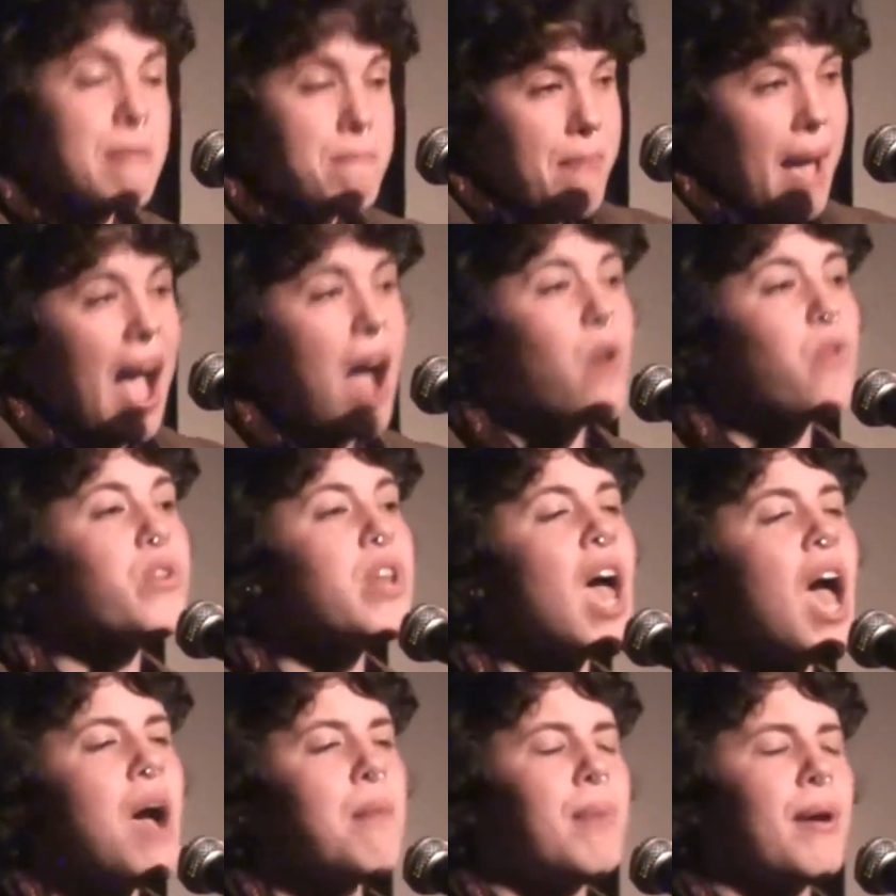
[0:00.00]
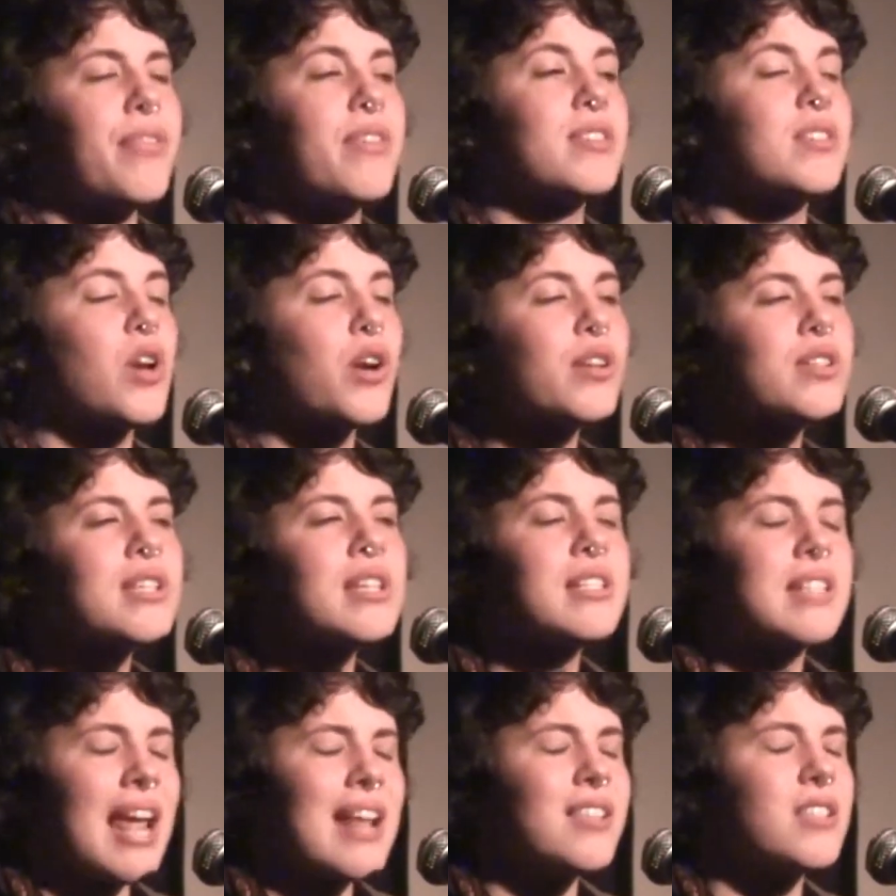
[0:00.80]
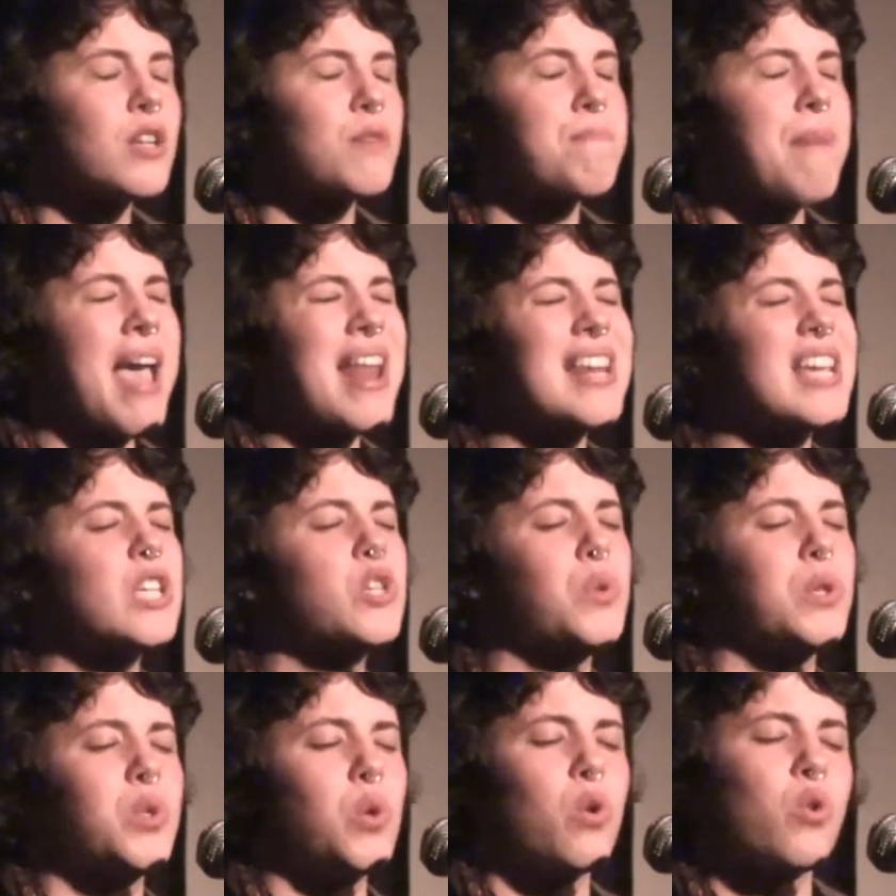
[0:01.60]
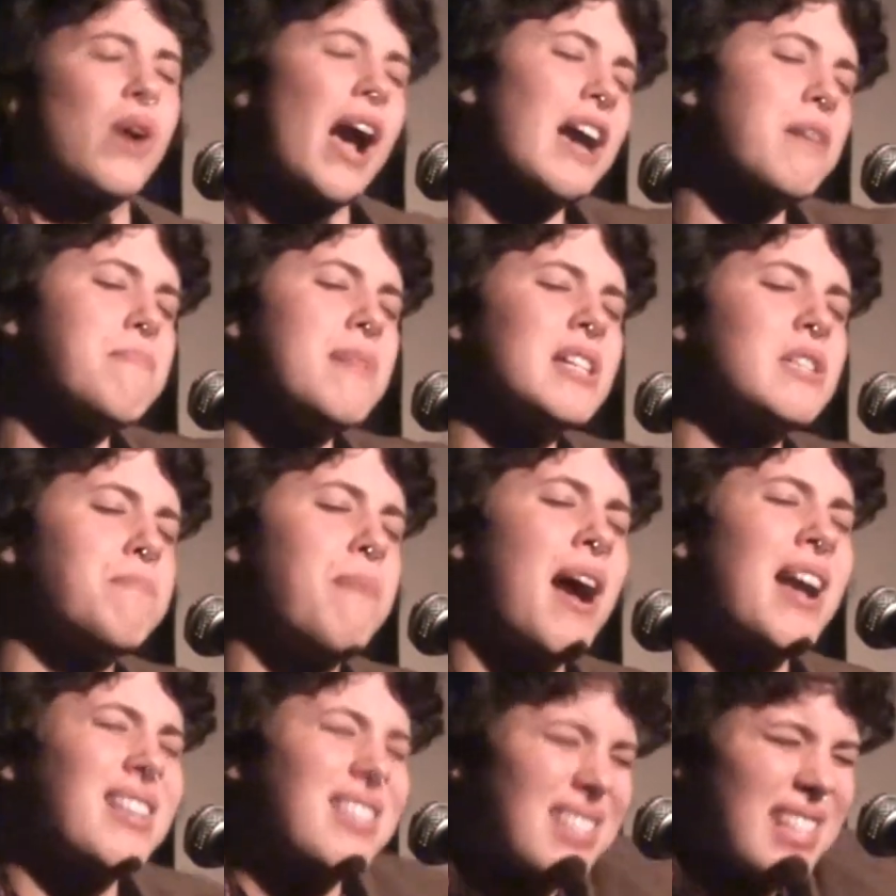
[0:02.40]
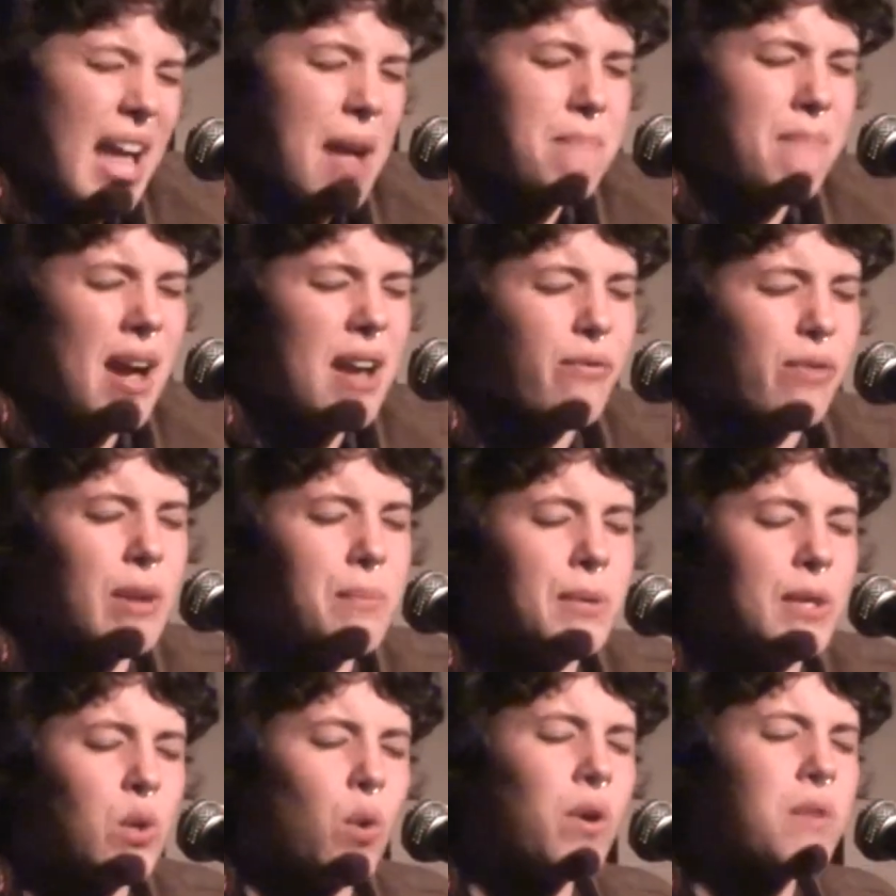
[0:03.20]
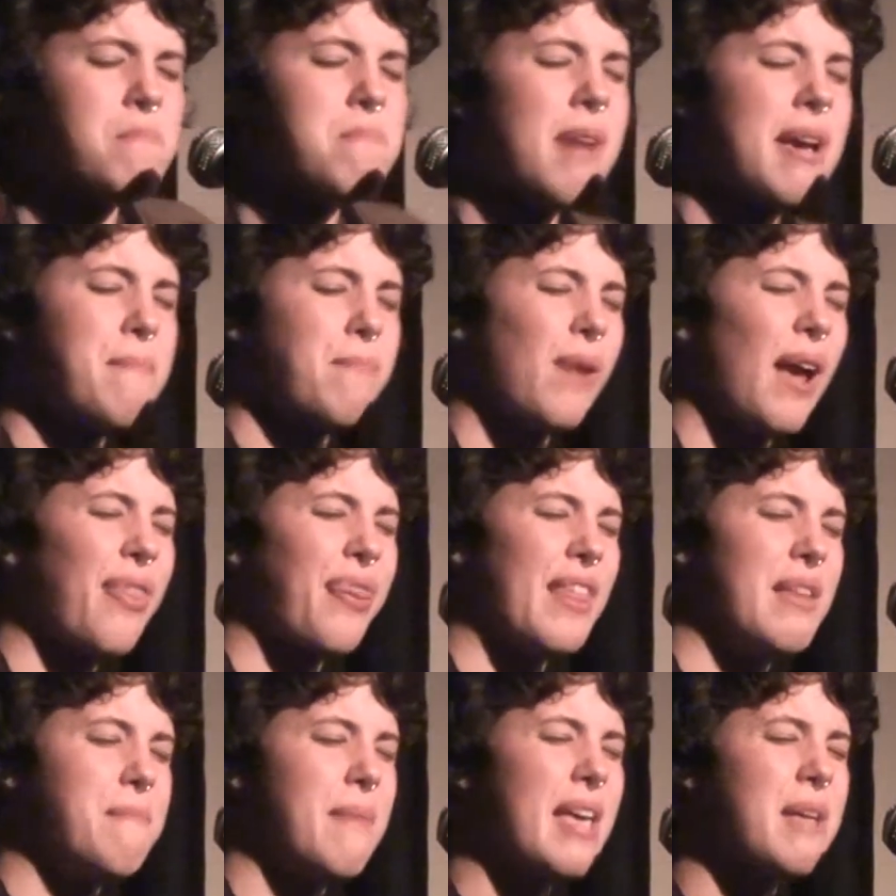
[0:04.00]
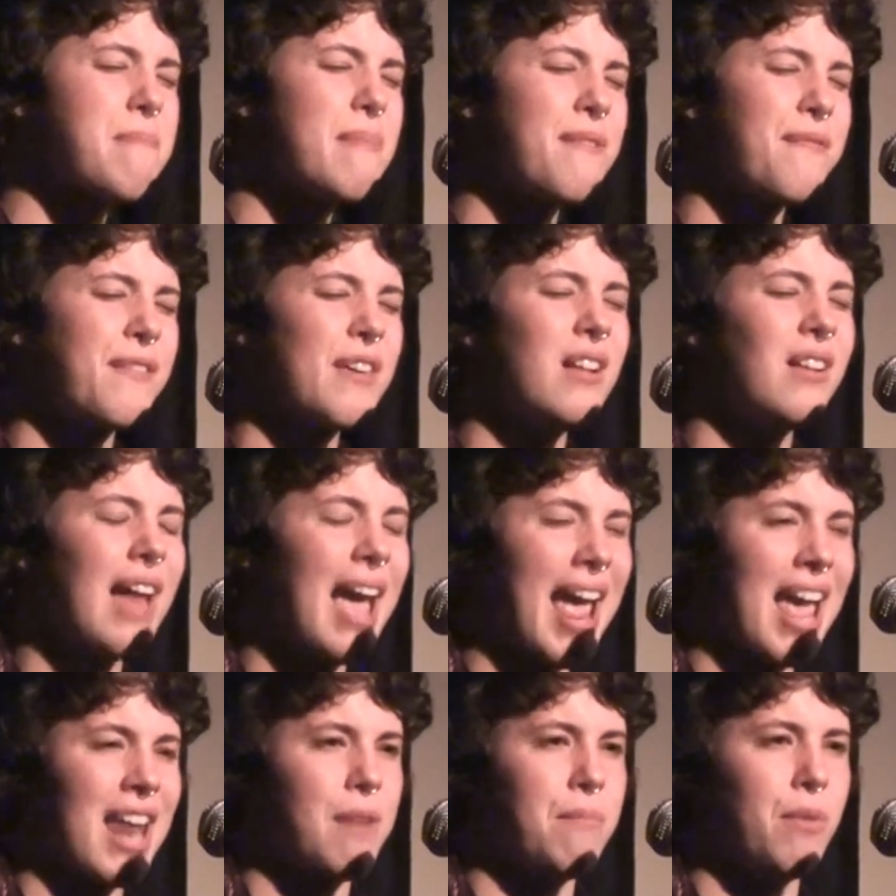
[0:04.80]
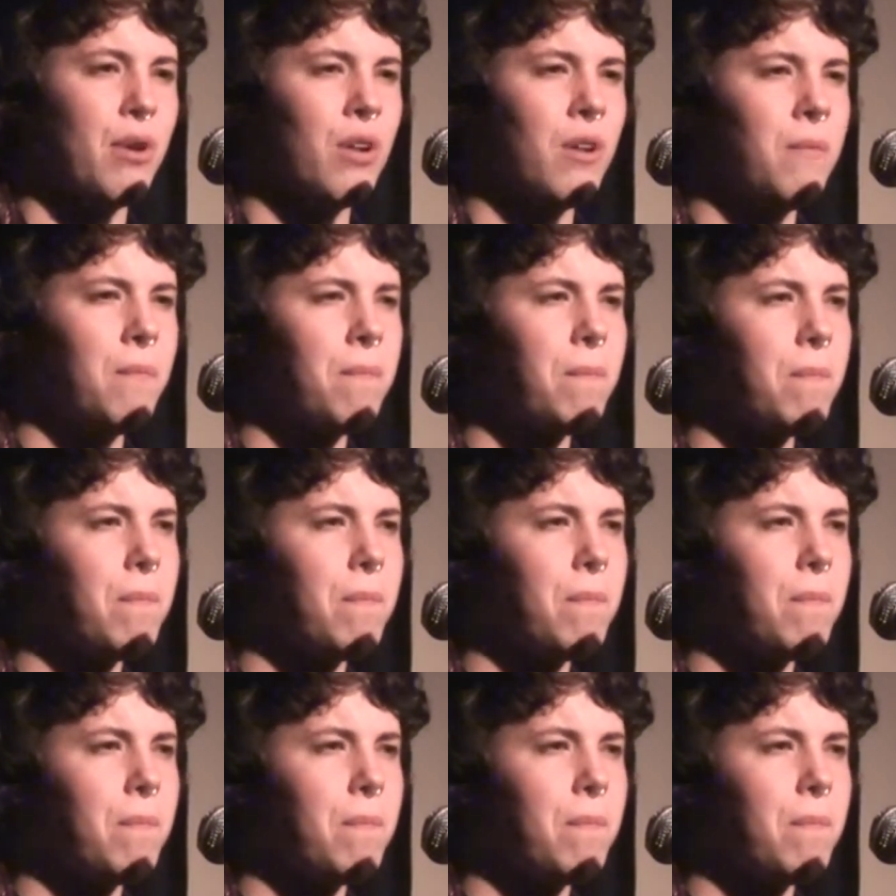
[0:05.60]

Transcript: Be bound by this cursed tensor bandage which will crack my spine, snap my ribs, shorten my breath, and make me feel animal.